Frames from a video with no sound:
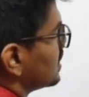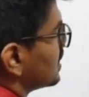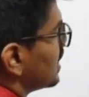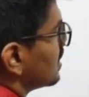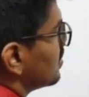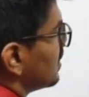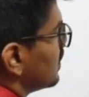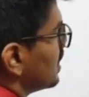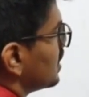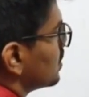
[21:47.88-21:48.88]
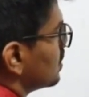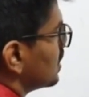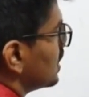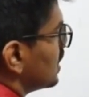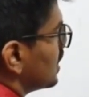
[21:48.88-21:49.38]
is, let it be VQ,
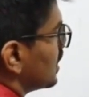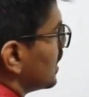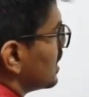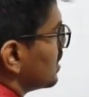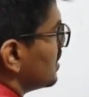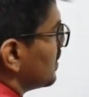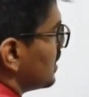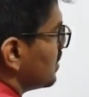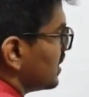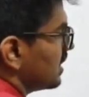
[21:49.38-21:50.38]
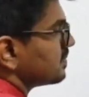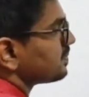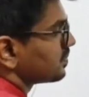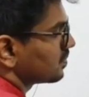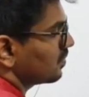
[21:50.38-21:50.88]
let it be VP.
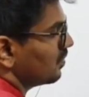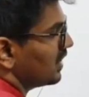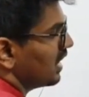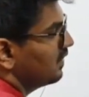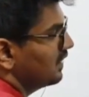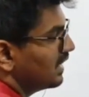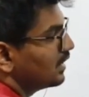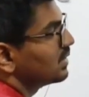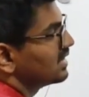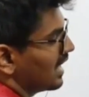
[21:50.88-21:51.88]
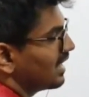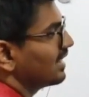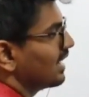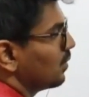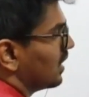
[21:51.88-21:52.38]
If L2 is greater
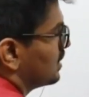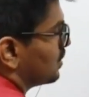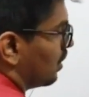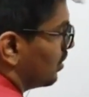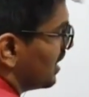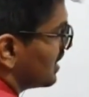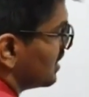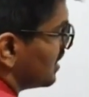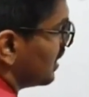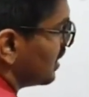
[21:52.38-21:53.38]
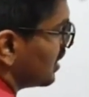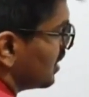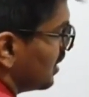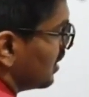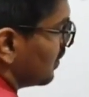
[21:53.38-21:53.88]
than L1, so obviously
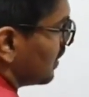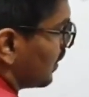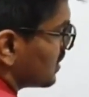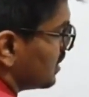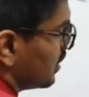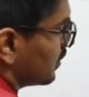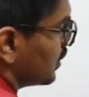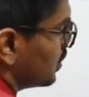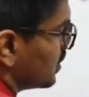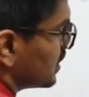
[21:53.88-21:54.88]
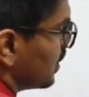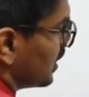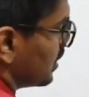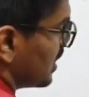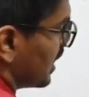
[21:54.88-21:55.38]
velocity of Q is
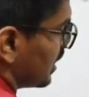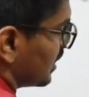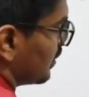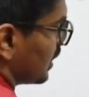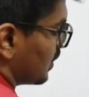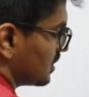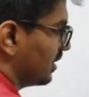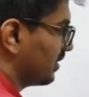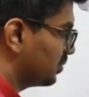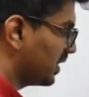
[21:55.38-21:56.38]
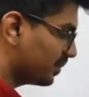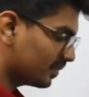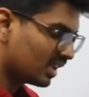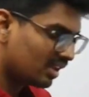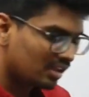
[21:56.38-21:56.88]
going to be greater than velocity of P.
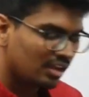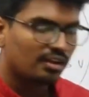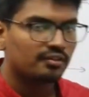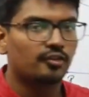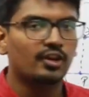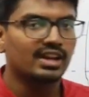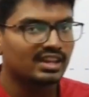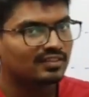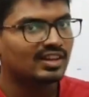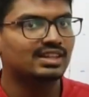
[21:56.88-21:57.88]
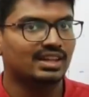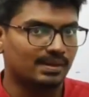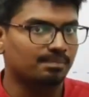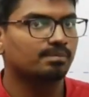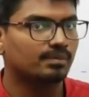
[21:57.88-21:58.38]
For a given
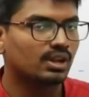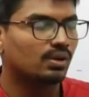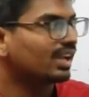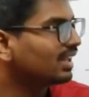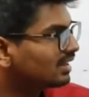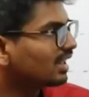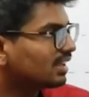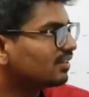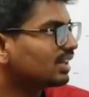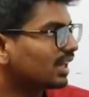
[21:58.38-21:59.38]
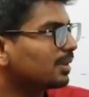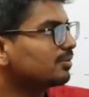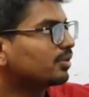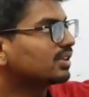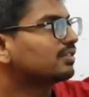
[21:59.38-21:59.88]
time, okay, in the given time
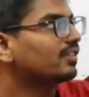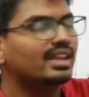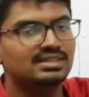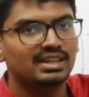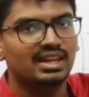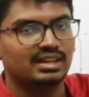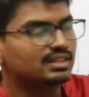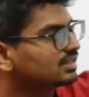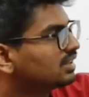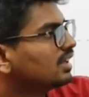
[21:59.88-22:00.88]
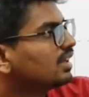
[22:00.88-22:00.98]
for the 5 seconds,